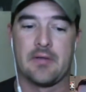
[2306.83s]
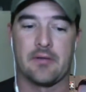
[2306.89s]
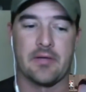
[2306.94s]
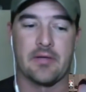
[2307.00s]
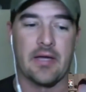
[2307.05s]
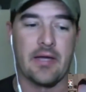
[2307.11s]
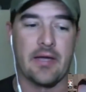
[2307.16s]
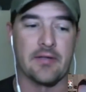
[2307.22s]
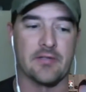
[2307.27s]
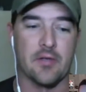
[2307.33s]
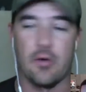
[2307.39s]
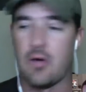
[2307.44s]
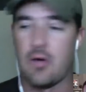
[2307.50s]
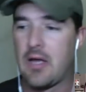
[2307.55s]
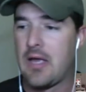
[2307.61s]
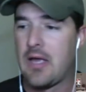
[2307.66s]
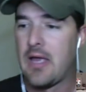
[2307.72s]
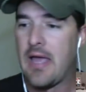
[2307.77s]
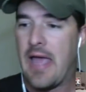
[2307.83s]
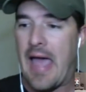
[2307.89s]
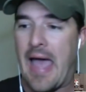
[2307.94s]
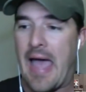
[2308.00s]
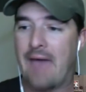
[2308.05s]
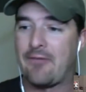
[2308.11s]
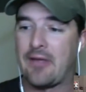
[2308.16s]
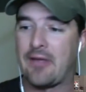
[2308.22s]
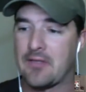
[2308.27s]
Okay, so
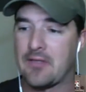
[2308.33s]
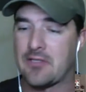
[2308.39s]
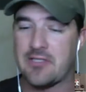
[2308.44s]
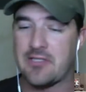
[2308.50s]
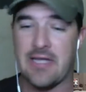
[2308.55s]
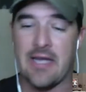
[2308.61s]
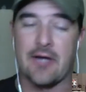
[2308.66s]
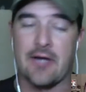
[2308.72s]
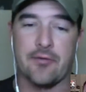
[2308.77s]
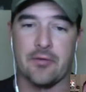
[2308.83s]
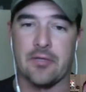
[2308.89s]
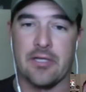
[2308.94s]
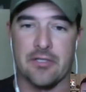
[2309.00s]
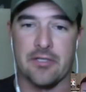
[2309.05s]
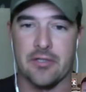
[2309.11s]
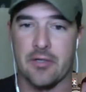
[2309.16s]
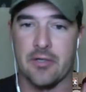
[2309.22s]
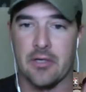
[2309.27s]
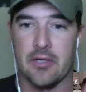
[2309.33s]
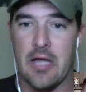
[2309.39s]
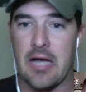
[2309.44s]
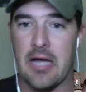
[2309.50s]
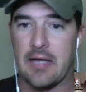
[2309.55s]
having the standard release on a Glock